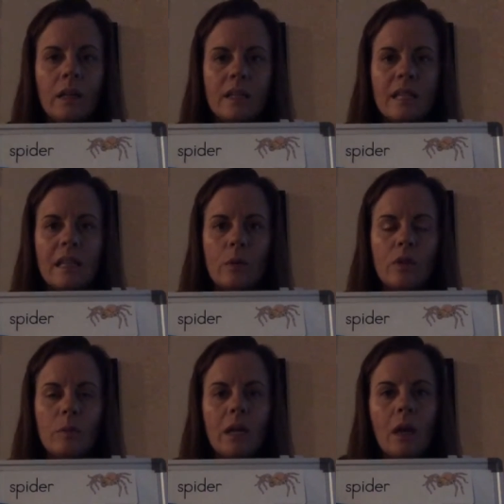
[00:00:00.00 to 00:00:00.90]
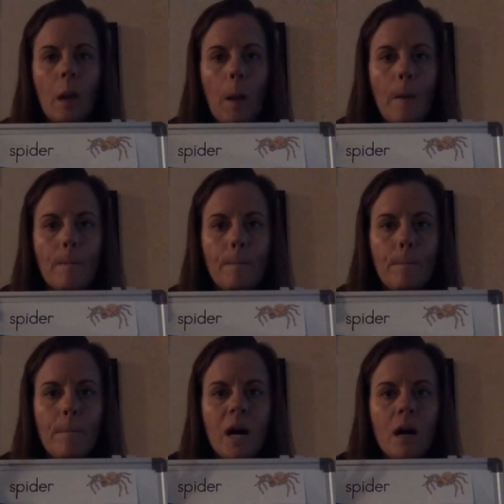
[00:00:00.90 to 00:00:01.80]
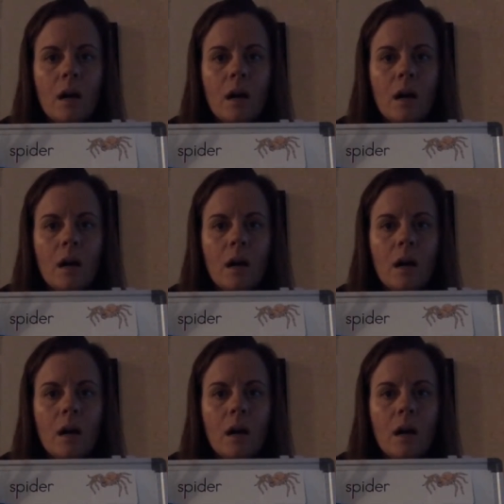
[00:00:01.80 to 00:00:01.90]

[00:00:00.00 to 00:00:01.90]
Say that with me. P.